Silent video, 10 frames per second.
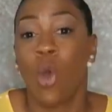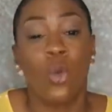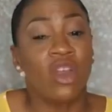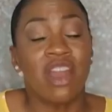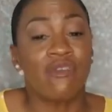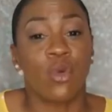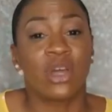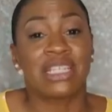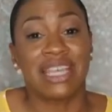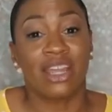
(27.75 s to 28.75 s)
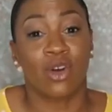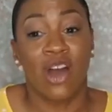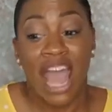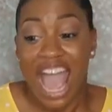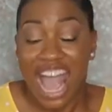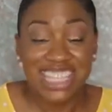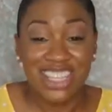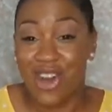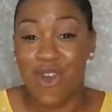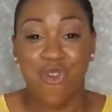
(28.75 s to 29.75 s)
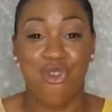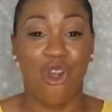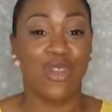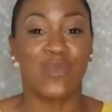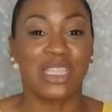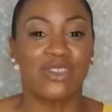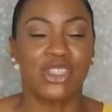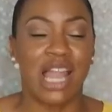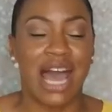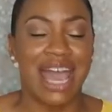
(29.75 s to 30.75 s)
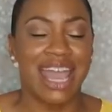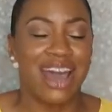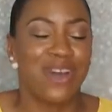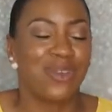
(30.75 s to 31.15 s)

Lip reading: We don't ever want to settle. And so for the month of July,